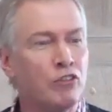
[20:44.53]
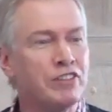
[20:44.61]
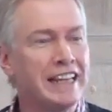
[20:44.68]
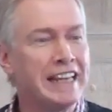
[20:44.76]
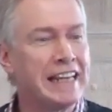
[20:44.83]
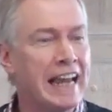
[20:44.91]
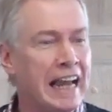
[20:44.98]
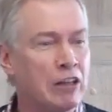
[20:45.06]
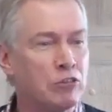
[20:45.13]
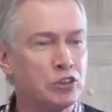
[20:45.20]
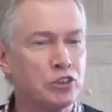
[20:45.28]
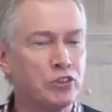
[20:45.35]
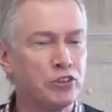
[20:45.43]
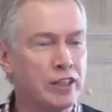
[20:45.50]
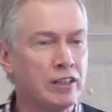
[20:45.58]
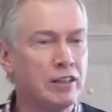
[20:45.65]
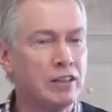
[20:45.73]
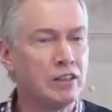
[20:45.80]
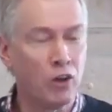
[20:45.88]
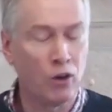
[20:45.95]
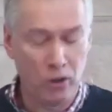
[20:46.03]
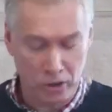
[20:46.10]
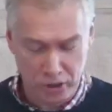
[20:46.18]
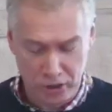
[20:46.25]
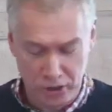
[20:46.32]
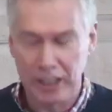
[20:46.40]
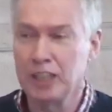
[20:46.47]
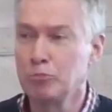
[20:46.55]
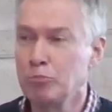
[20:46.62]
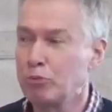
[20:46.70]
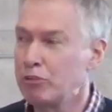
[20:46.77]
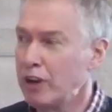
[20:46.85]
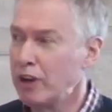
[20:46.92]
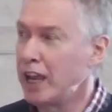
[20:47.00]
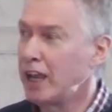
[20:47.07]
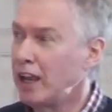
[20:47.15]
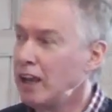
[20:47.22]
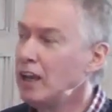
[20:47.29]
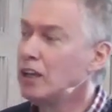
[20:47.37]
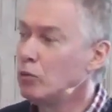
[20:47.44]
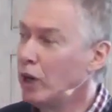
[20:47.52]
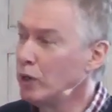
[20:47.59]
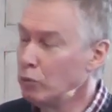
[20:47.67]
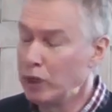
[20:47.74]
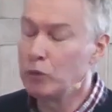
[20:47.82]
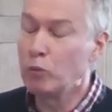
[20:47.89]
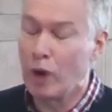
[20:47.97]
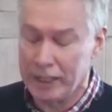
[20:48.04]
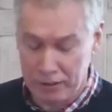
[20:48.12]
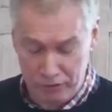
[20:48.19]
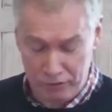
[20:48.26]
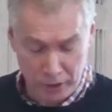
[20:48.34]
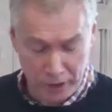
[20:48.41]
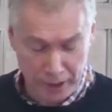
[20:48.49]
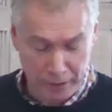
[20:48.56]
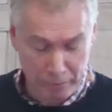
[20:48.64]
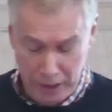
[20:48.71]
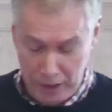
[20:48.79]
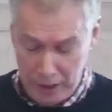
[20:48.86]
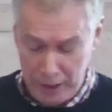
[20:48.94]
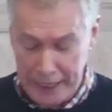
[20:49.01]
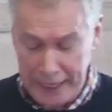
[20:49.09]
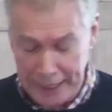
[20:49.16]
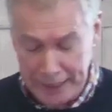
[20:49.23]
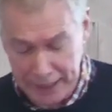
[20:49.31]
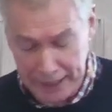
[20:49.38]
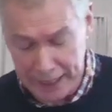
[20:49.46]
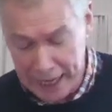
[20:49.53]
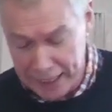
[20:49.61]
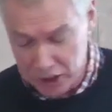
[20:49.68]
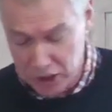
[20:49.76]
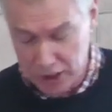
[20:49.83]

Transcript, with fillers: of encountering God in prayer when we wait for Him and He